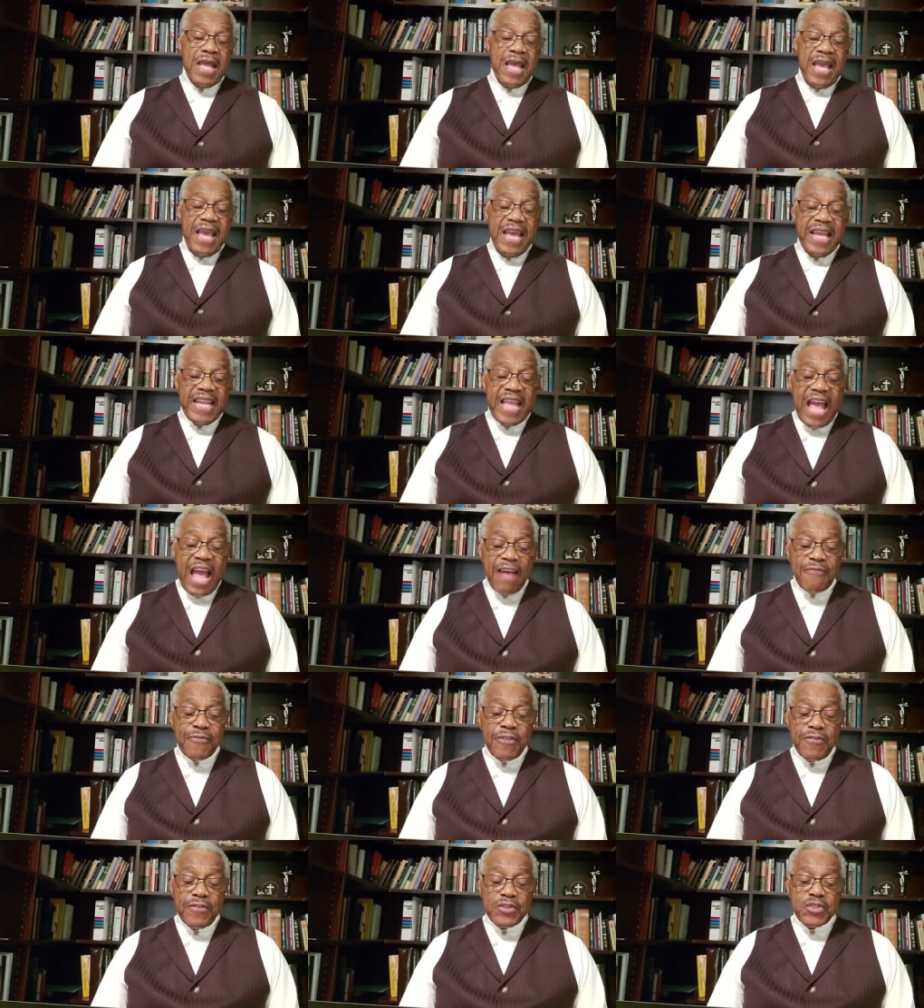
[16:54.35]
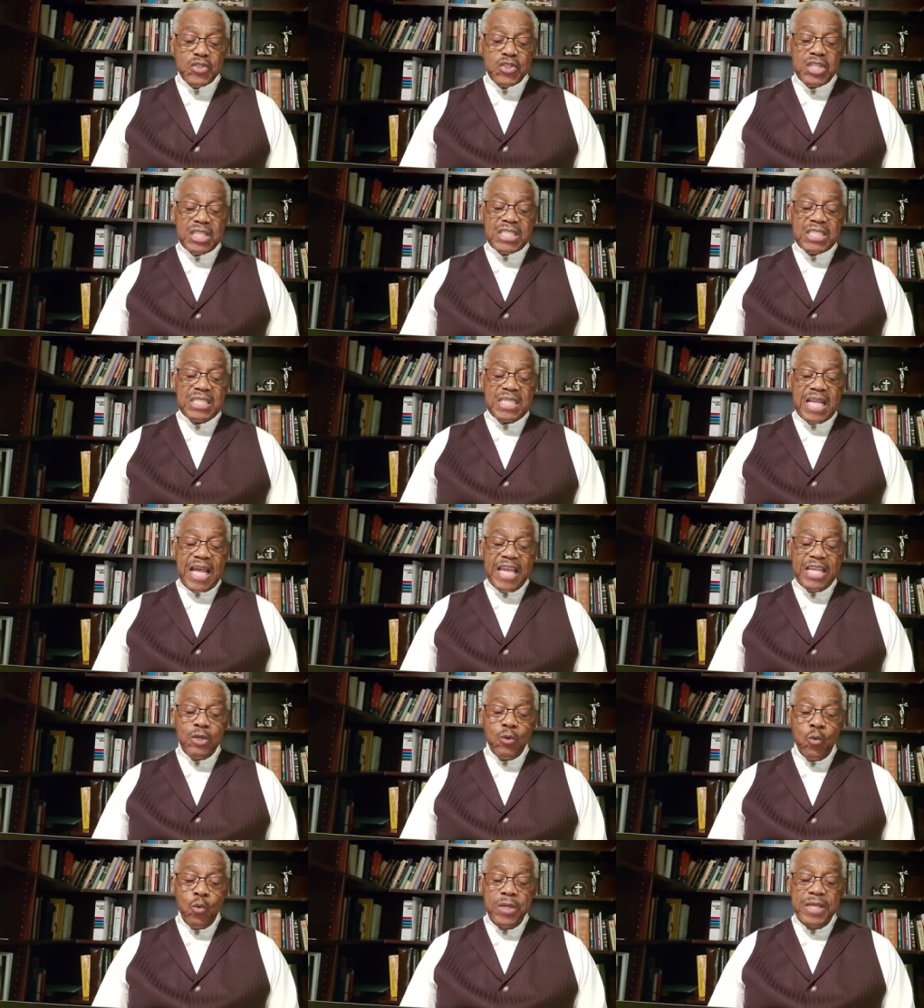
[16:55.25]
And after the
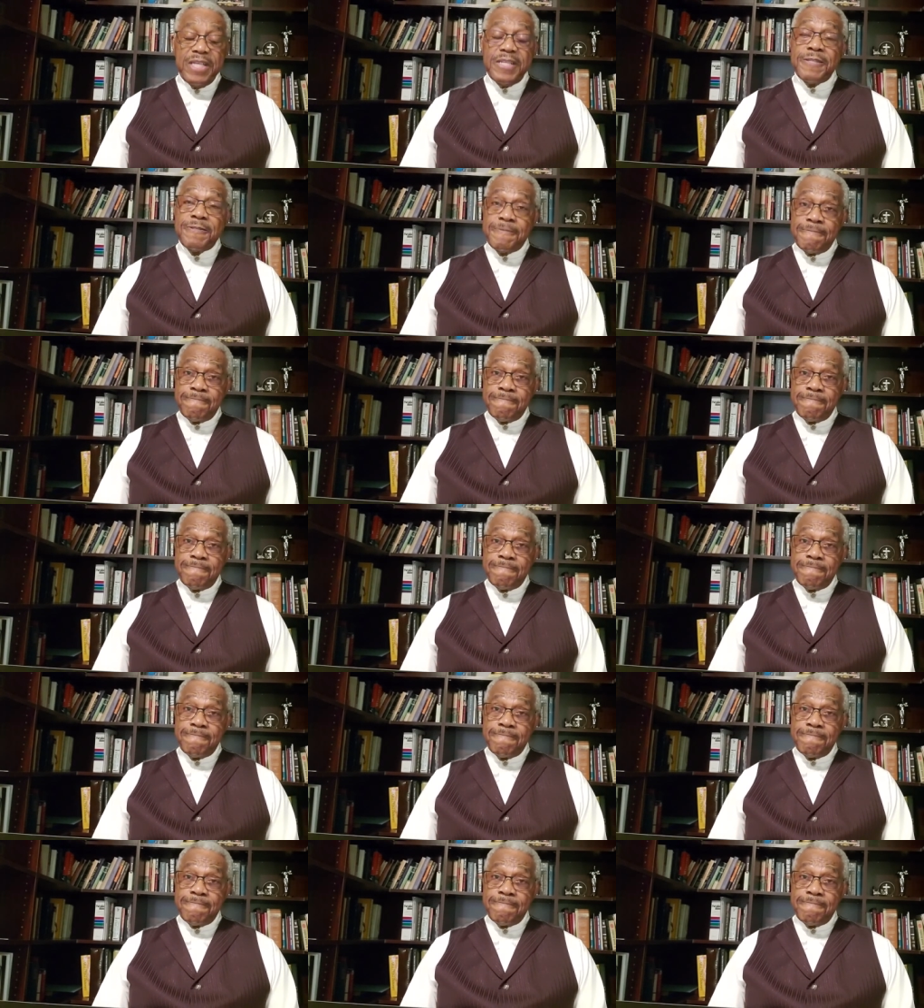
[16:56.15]
69th week